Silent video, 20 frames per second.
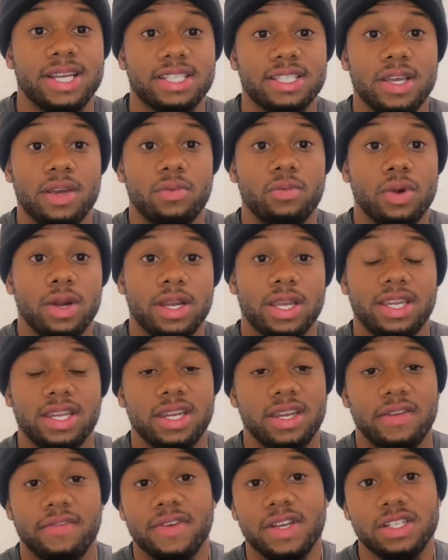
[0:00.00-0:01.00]
didn't work, and
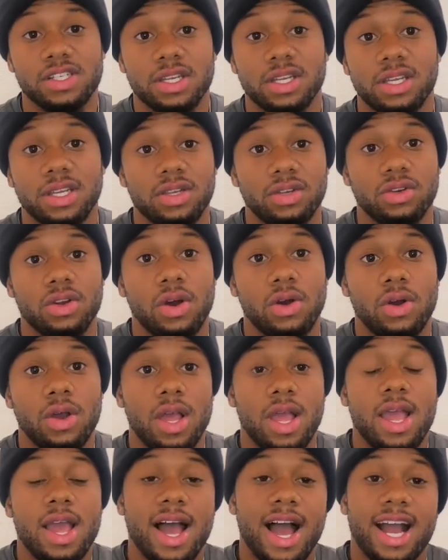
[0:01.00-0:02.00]
then eventually, you know,
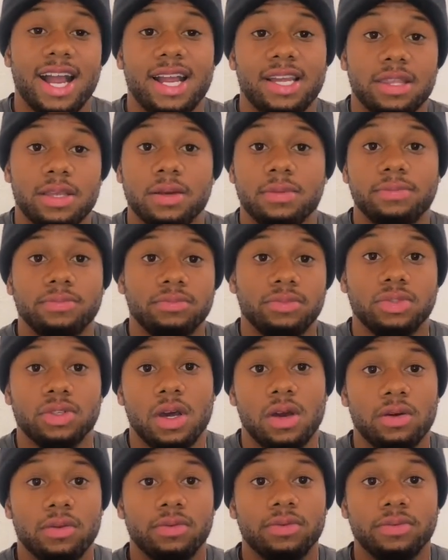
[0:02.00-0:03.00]
I got the
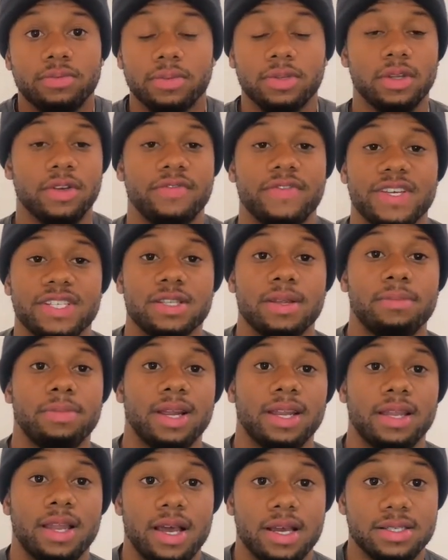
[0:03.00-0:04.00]
fix the
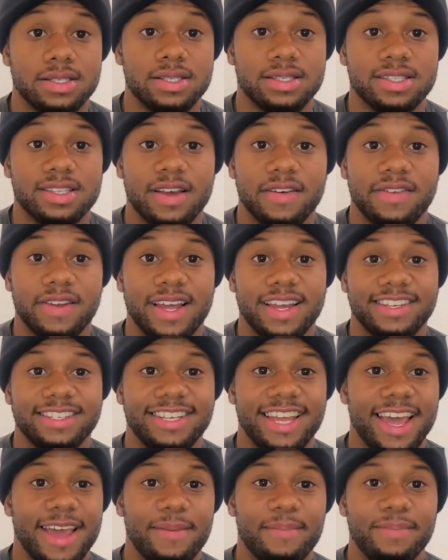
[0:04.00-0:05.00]
brake lines and stuff like
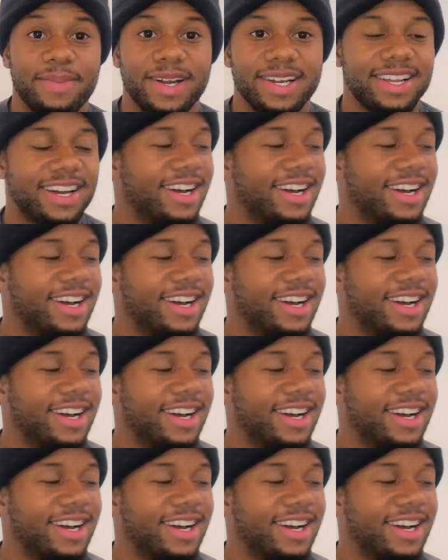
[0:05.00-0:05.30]
that. But